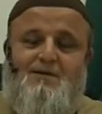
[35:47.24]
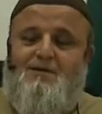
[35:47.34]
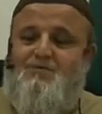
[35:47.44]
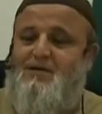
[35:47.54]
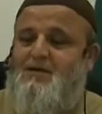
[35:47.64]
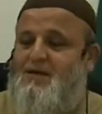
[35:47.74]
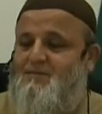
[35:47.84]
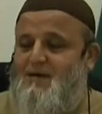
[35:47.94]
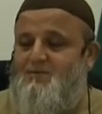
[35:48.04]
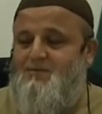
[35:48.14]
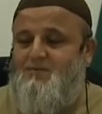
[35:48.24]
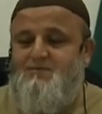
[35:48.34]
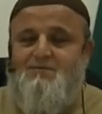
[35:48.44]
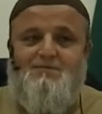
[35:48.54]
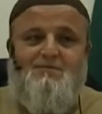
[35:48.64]
When he came out,
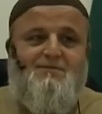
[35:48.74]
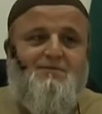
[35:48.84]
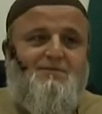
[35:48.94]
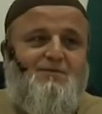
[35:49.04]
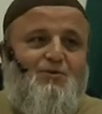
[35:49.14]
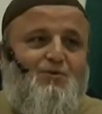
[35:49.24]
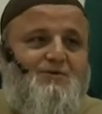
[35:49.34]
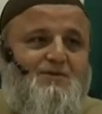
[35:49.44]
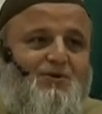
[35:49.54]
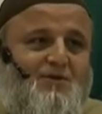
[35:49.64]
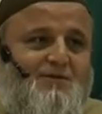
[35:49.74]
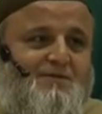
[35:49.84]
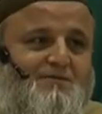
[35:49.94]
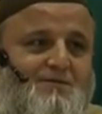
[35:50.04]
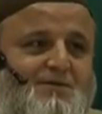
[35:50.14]
the horse is
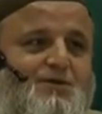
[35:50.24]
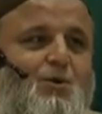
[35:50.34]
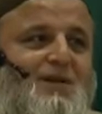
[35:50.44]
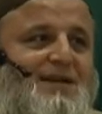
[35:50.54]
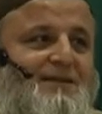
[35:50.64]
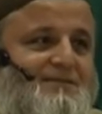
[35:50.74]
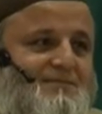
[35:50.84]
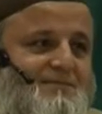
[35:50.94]
gone, stolen.